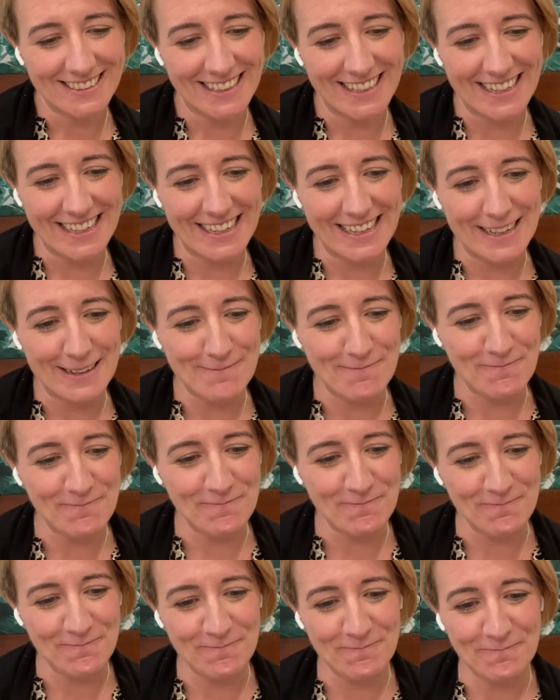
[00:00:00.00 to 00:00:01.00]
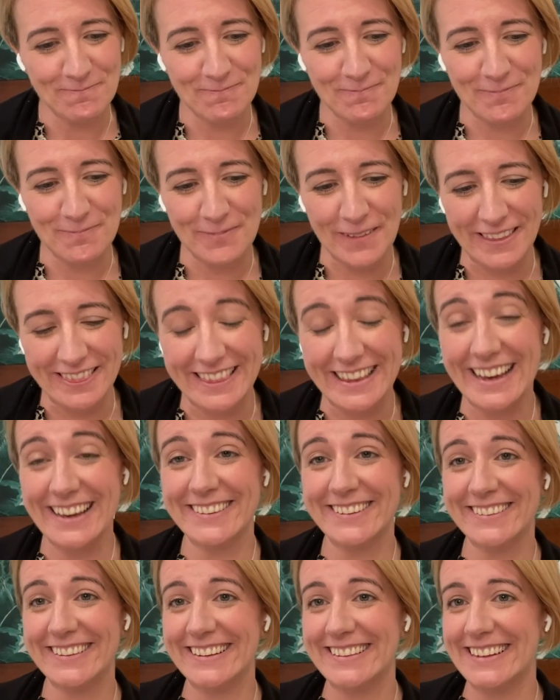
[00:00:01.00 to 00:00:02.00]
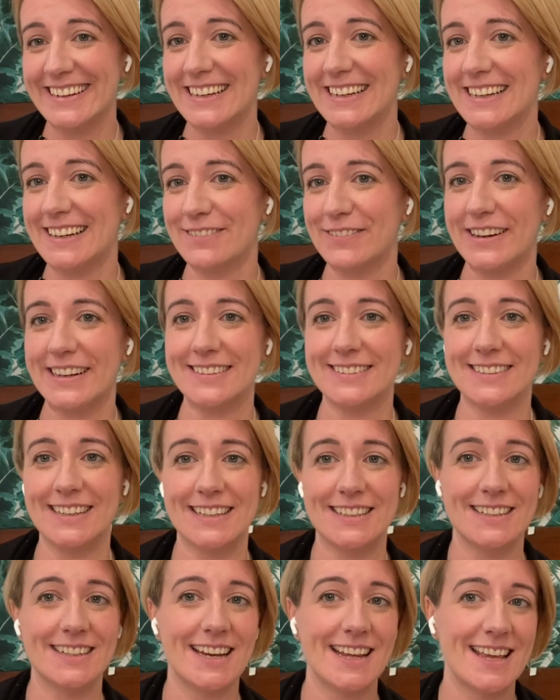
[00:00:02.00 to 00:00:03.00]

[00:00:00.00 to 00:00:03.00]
Um, the other thing that I have had done